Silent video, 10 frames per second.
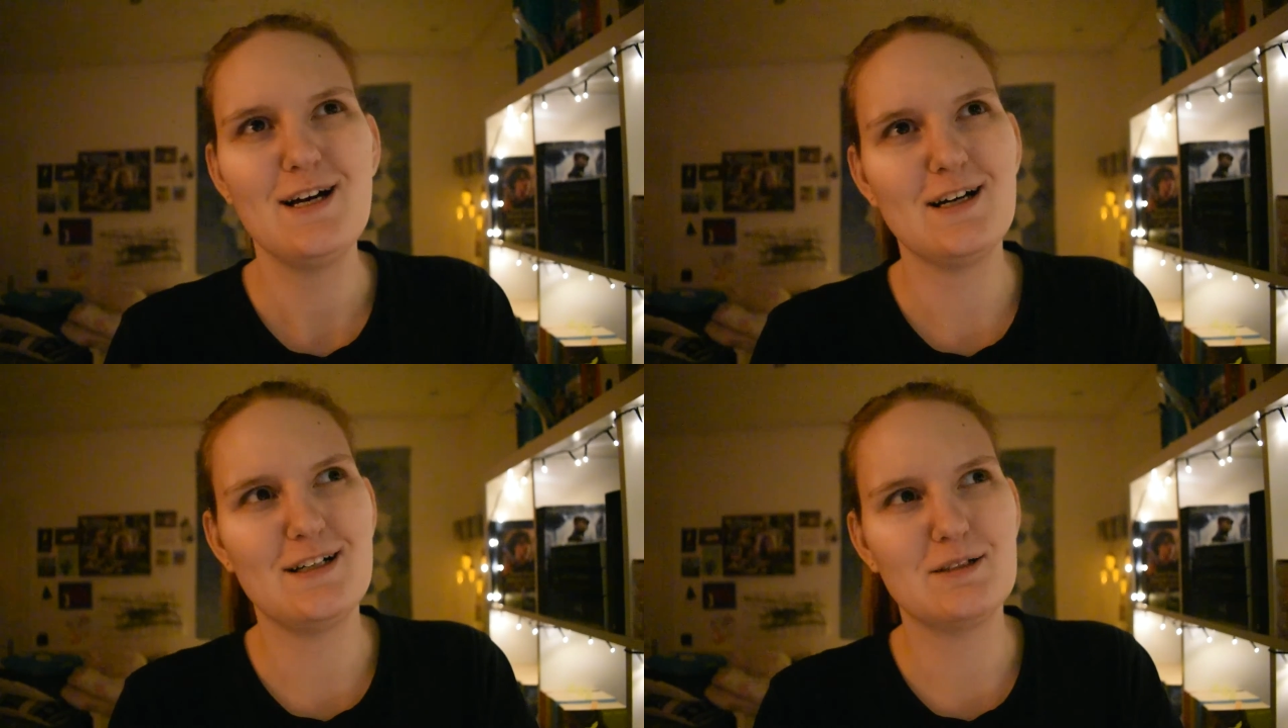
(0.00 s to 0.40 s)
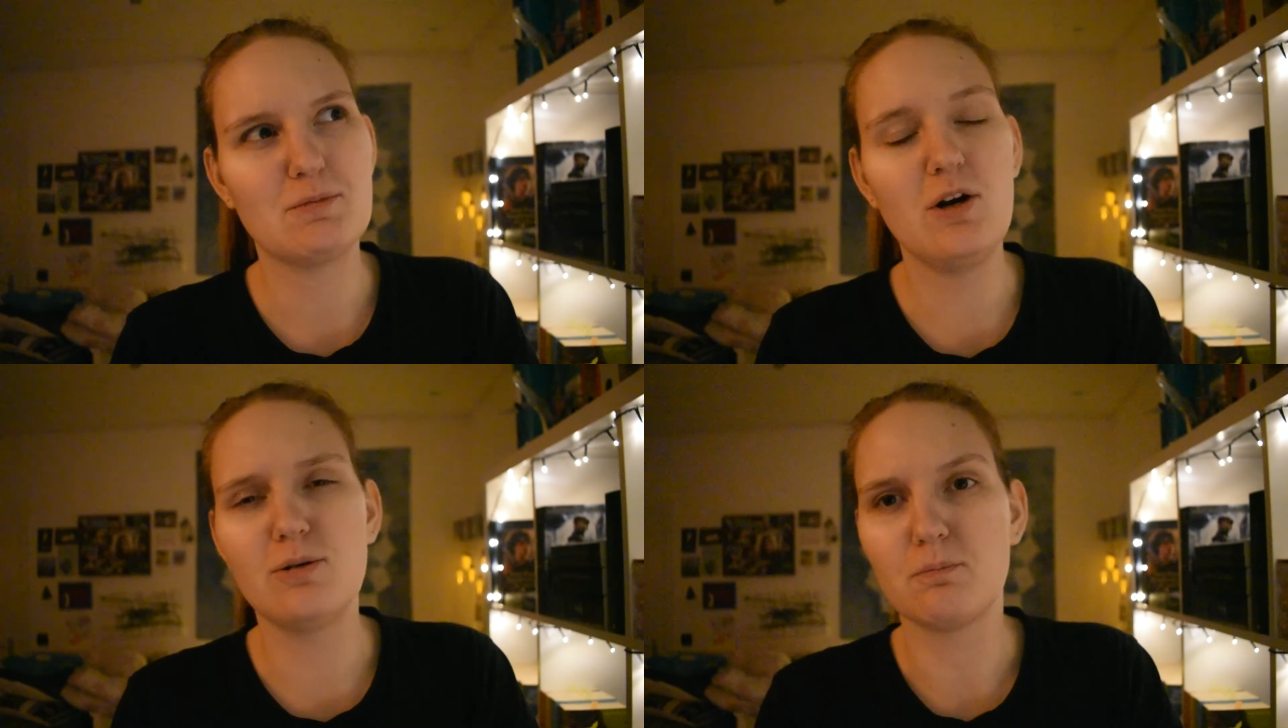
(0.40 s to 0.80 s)

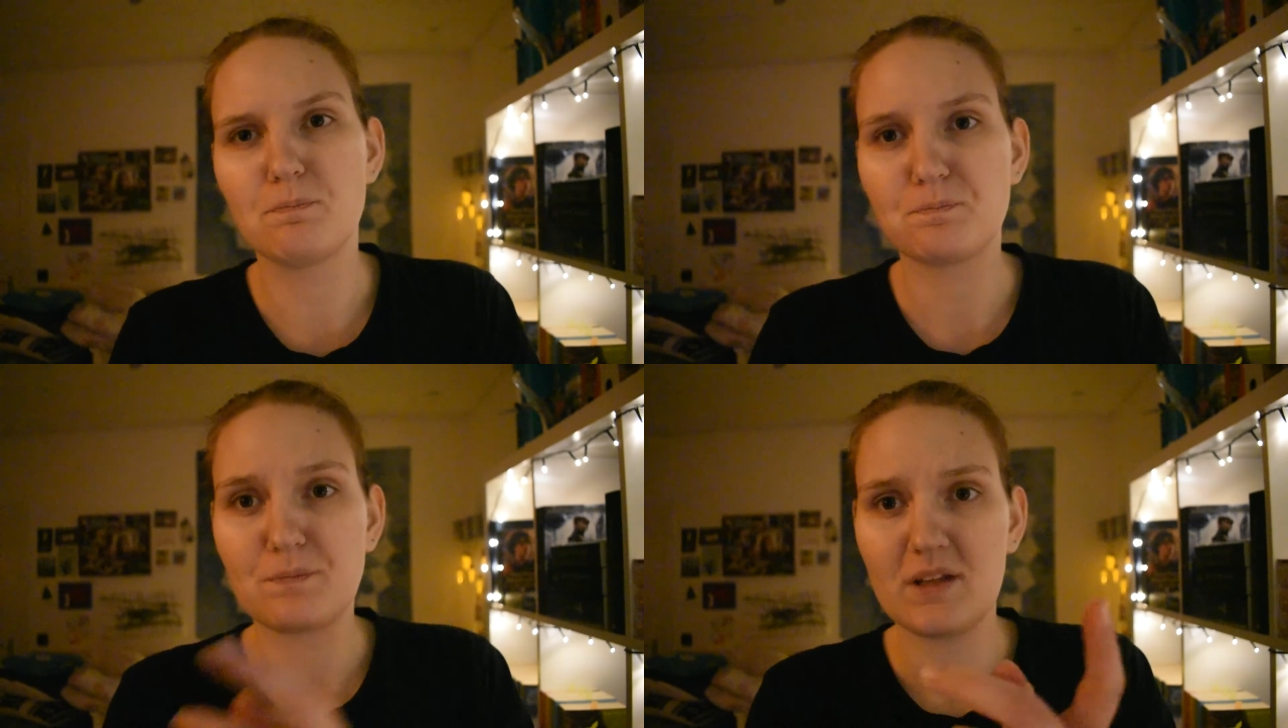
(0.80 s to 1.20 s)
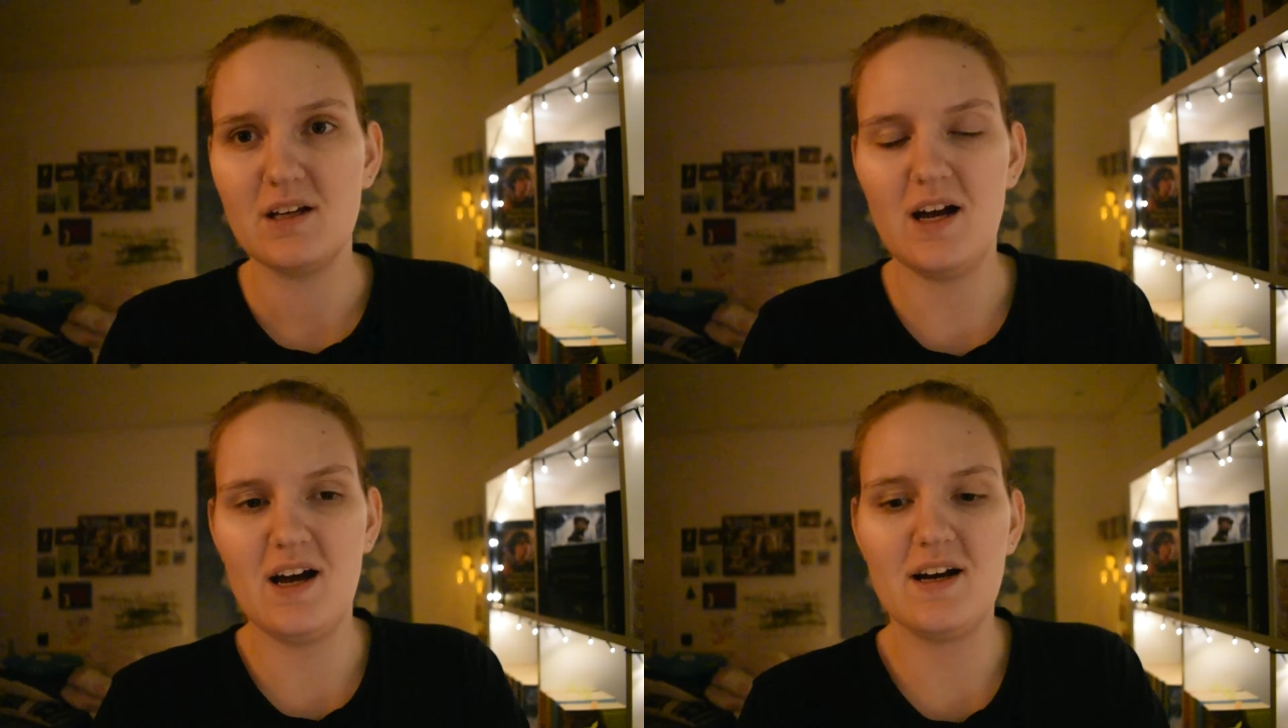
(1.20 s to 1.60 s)

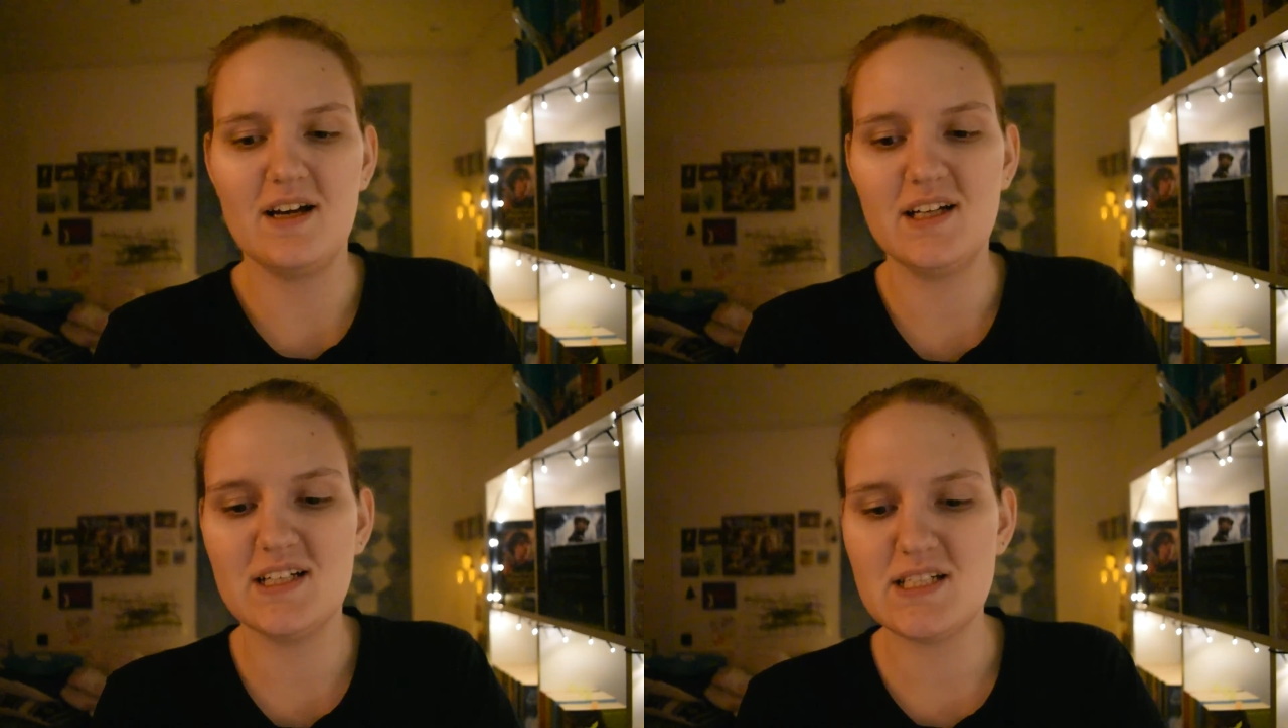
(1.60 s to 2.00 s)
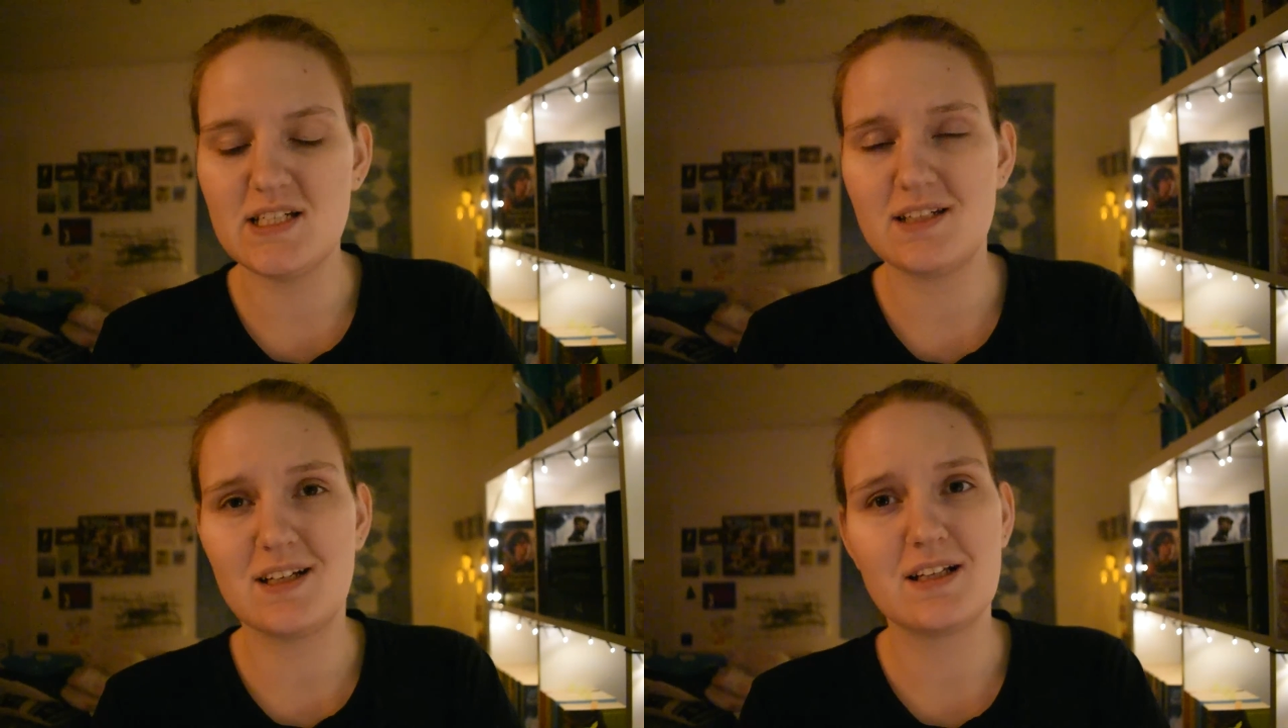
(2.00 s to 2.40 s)
I
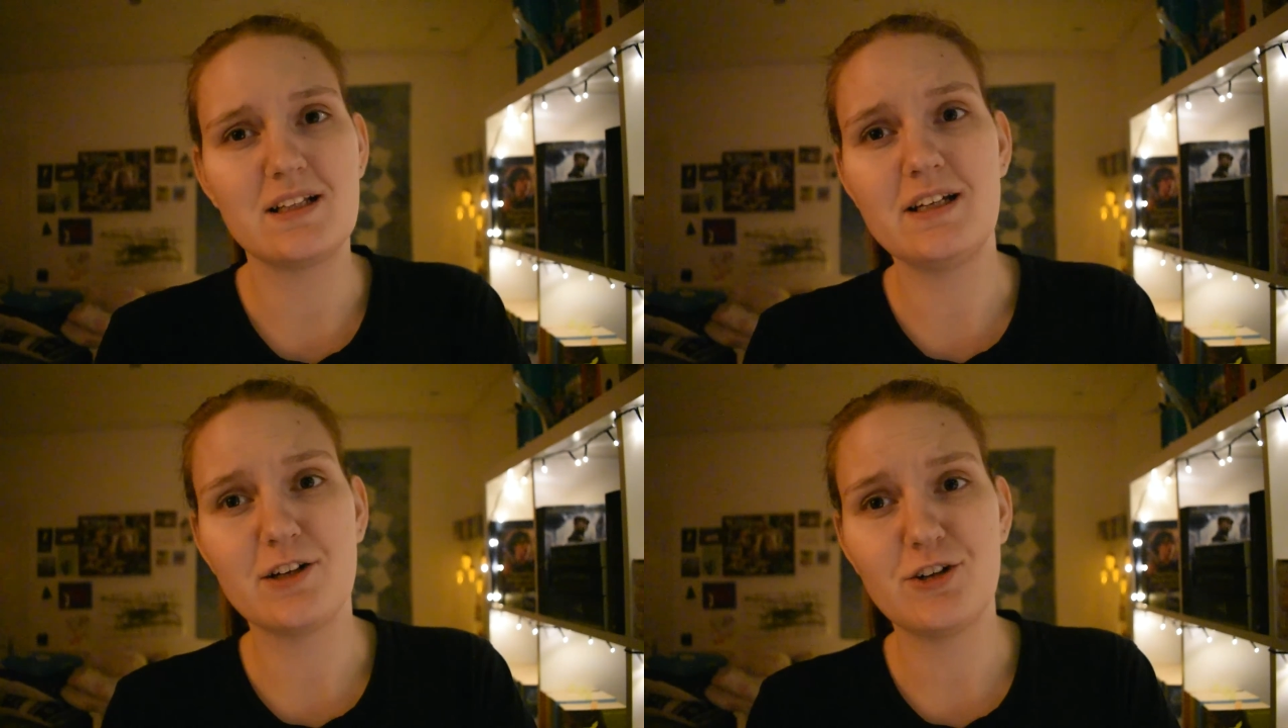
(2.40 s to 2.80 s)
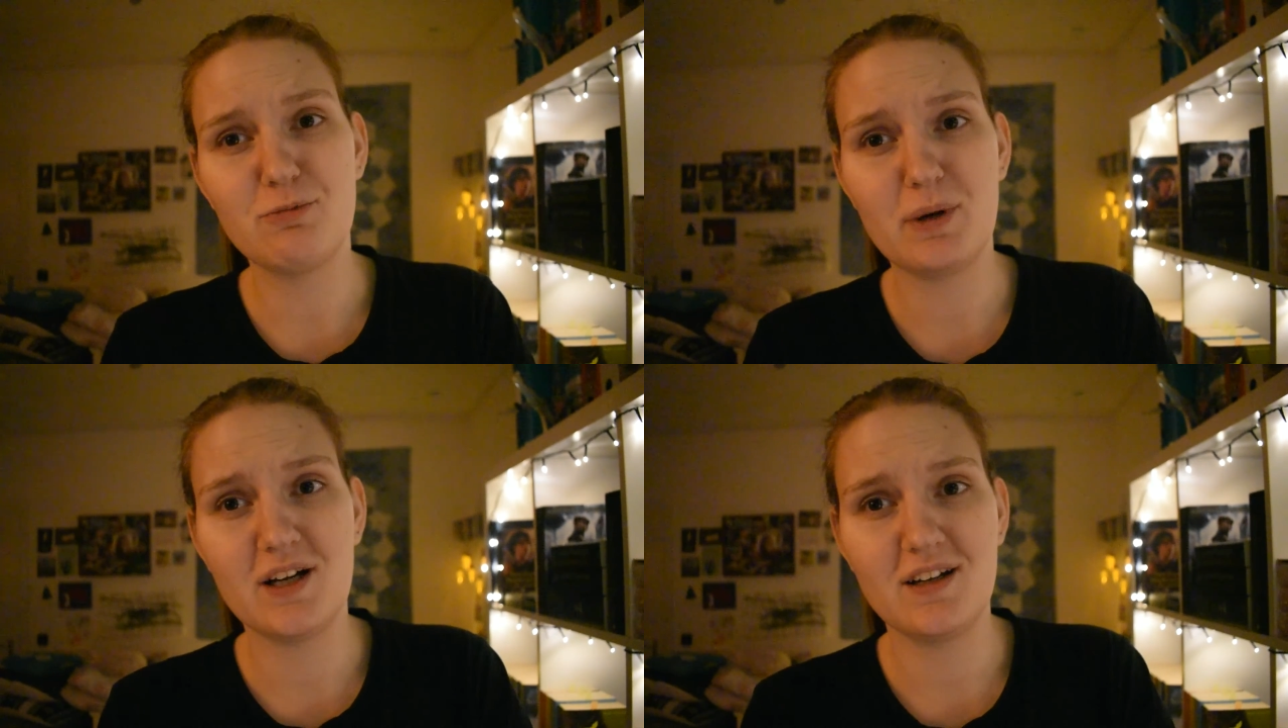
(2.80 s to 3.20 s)
did clear
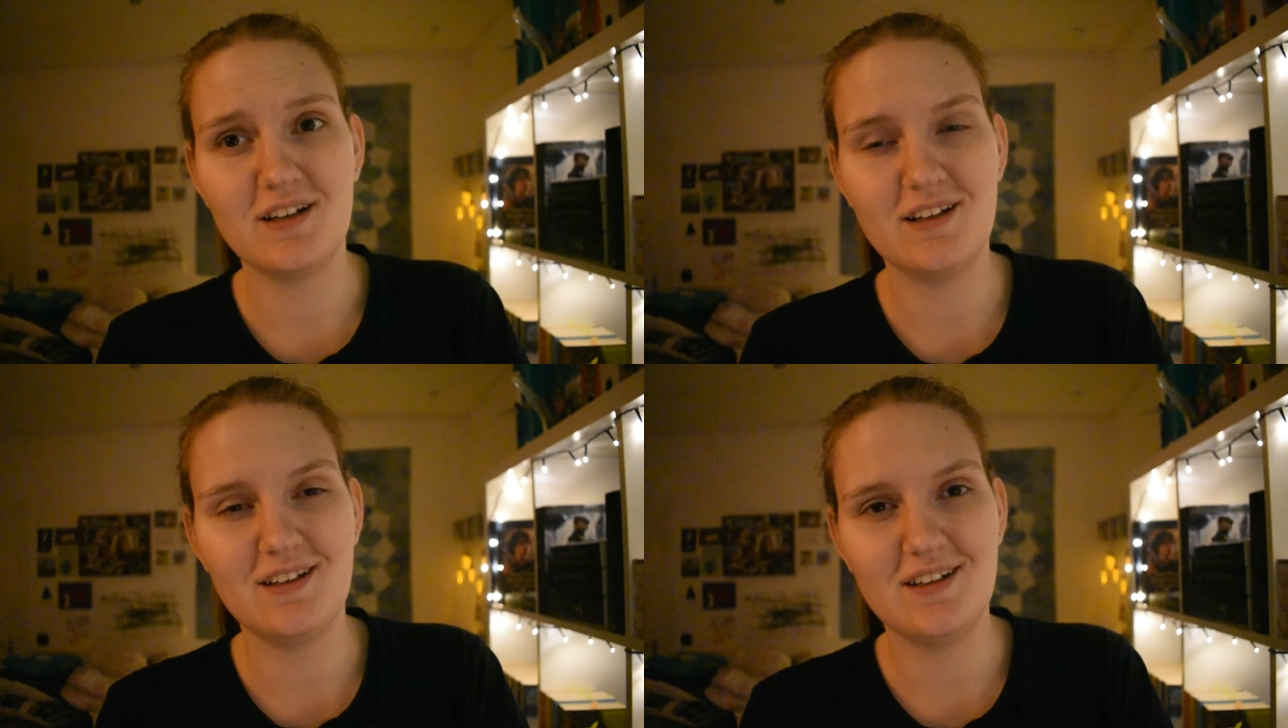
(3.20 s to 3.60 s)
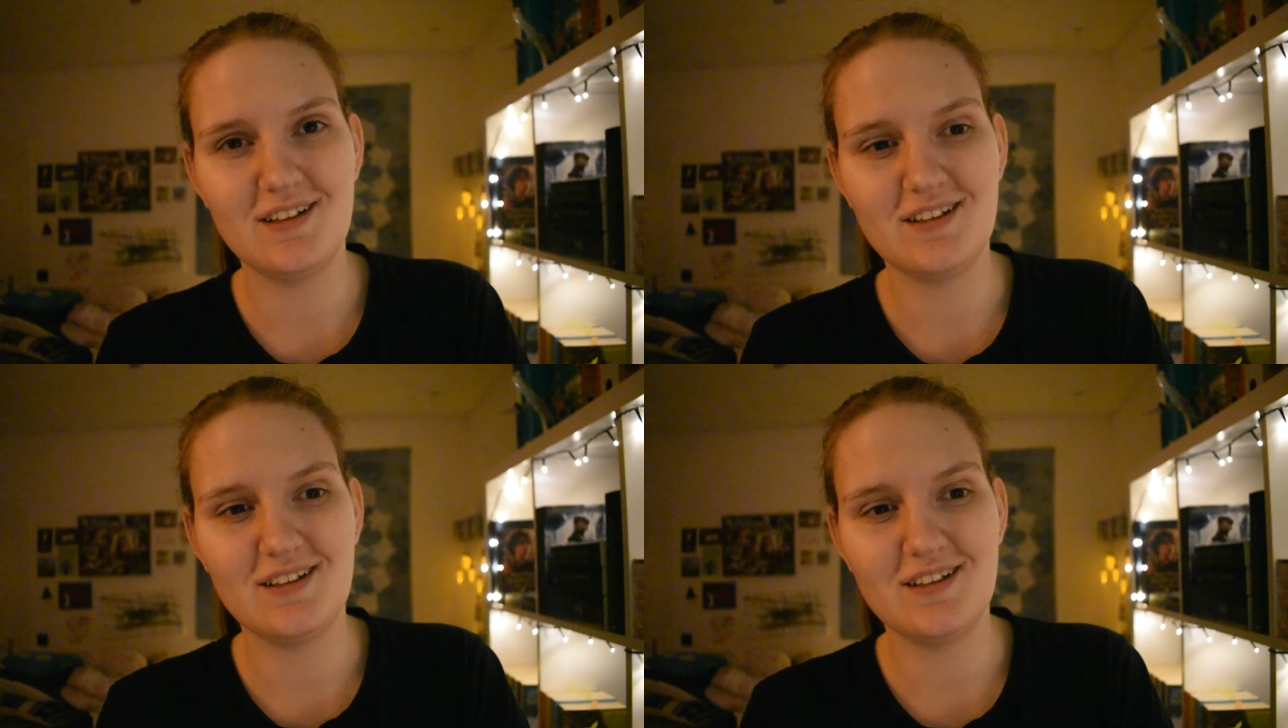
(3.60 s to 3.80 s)
my